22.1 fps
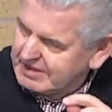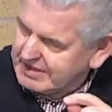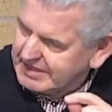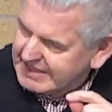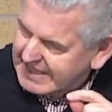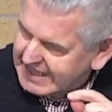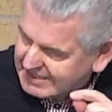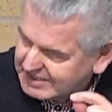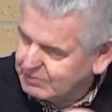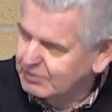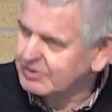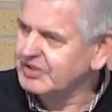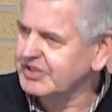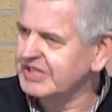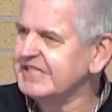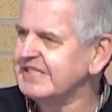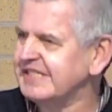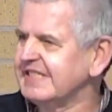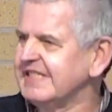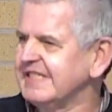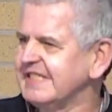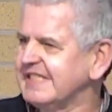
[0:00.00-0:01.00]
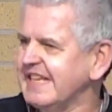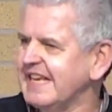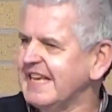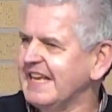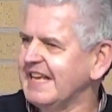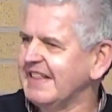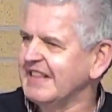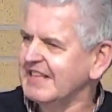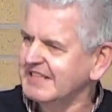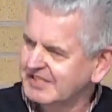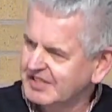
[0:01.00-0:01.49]
That's what Jesus is
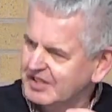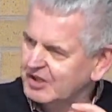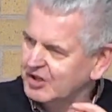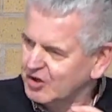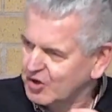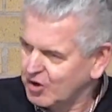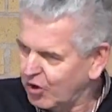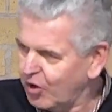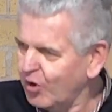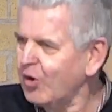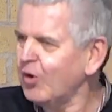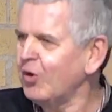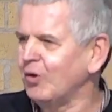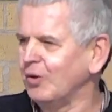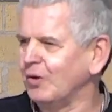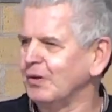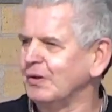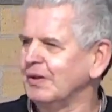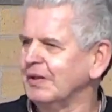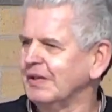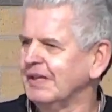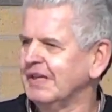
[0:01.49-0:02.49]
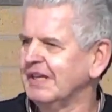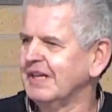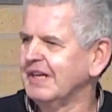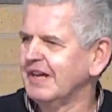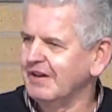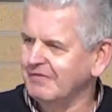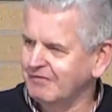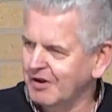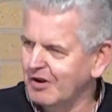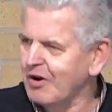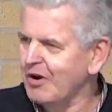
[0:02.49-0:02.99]
saying. That's the call
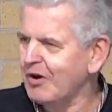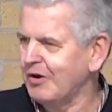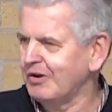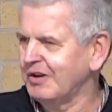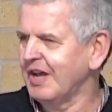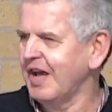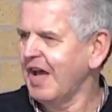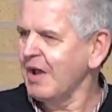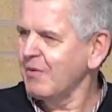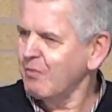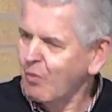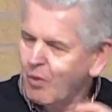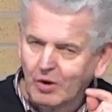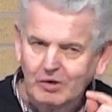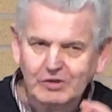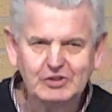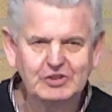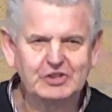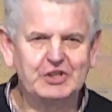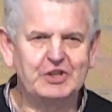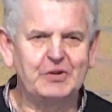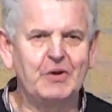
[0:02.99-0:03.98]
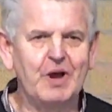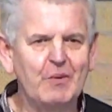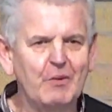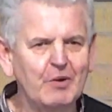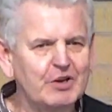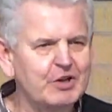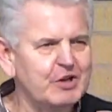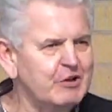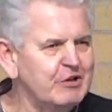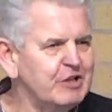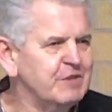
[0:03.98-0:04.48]
of God. I want you. I
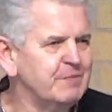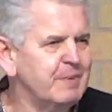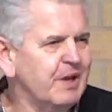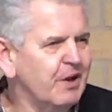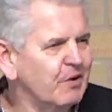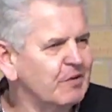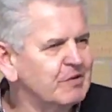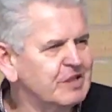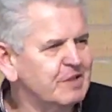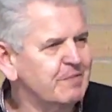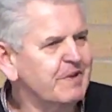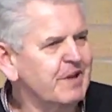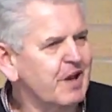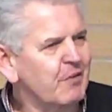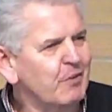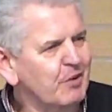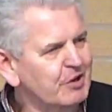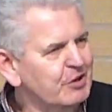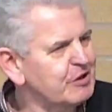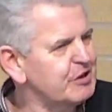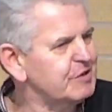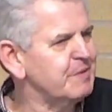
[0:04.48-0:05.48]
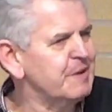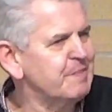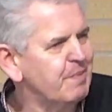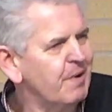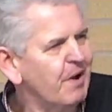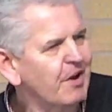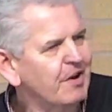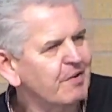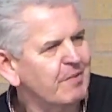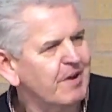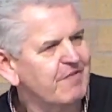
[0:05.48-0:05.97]
want you to belong to me. I want you to be
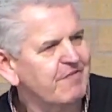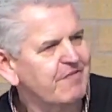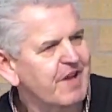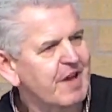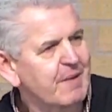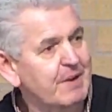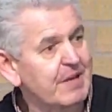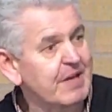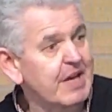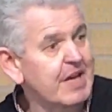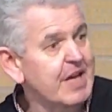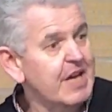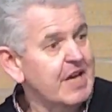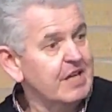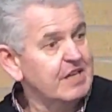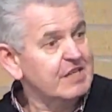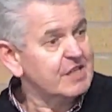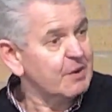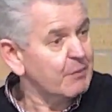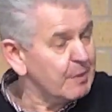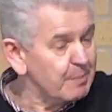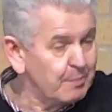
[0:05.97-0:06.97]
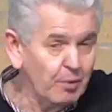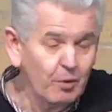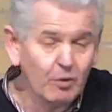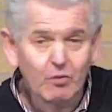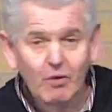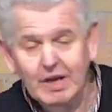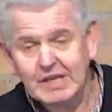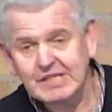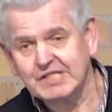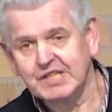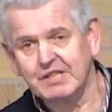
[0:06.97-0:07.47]
part of my family. And so when Paul
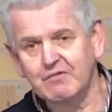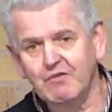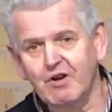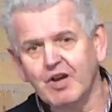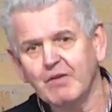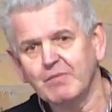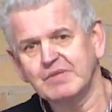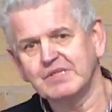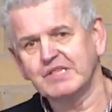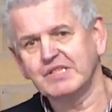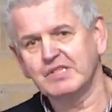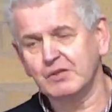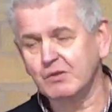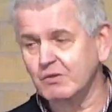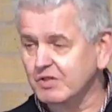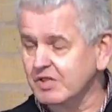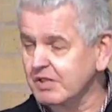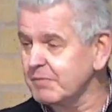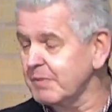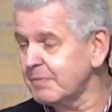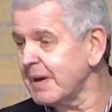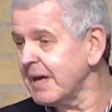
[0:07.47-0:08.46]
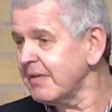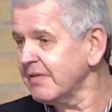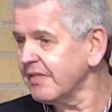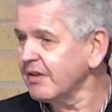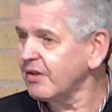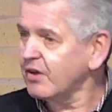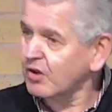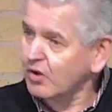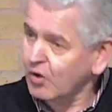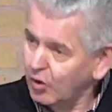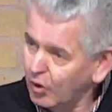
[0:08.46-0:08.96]
writes to the Romans, he talks to them about the
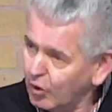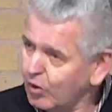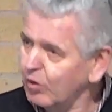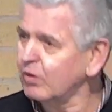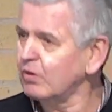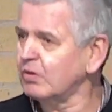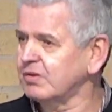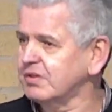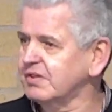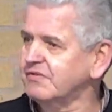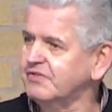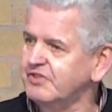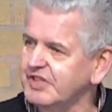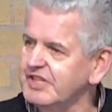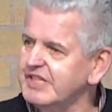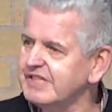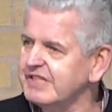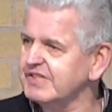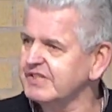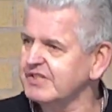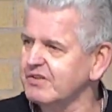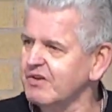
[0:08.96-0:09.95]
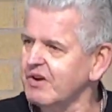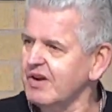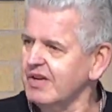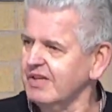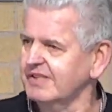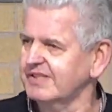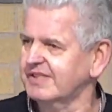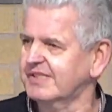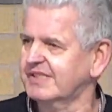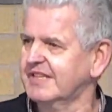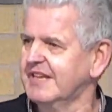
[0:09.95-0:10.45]
called of Jesus
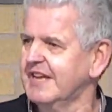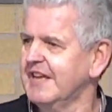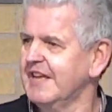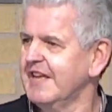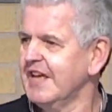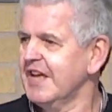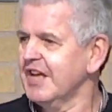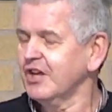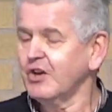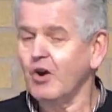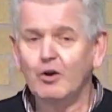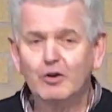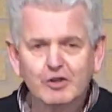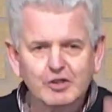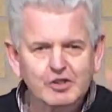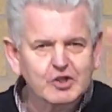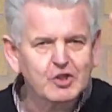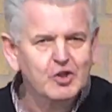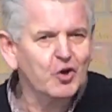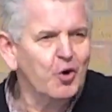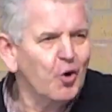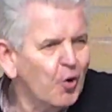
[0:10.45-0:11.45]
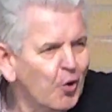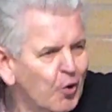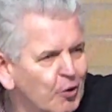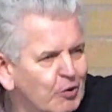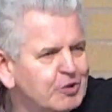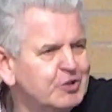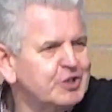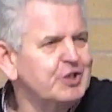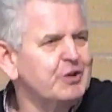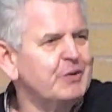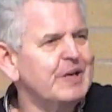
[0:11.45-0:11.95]
Christ. God has
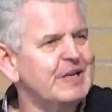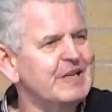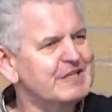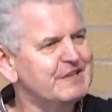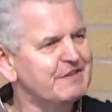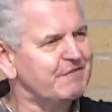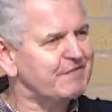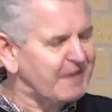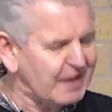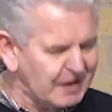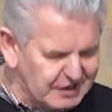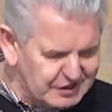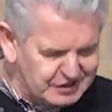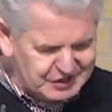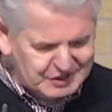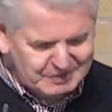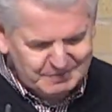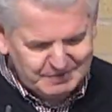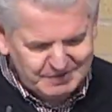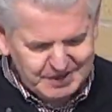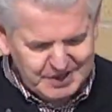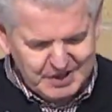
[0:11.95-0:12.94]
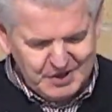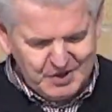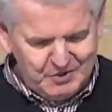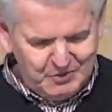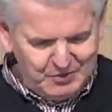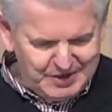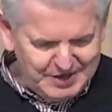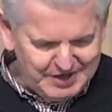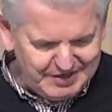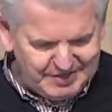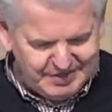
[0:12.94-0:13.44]
called you into fellowship
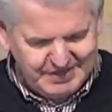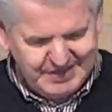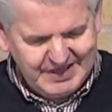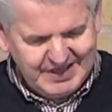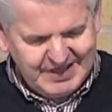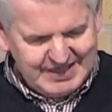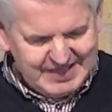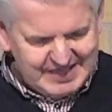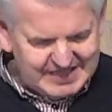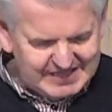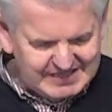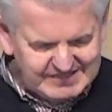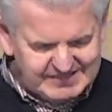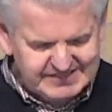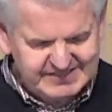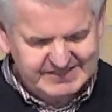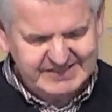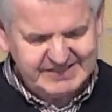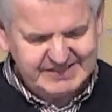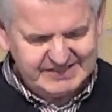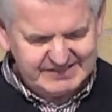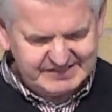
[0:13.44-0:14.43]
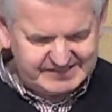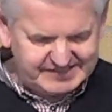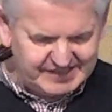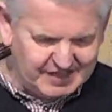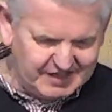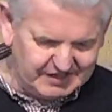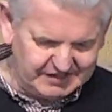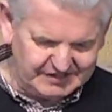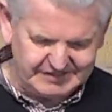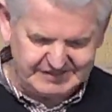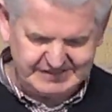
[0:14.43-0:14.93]
with his
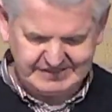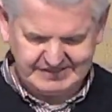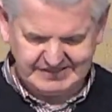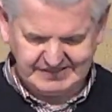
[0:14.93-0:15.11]
Son.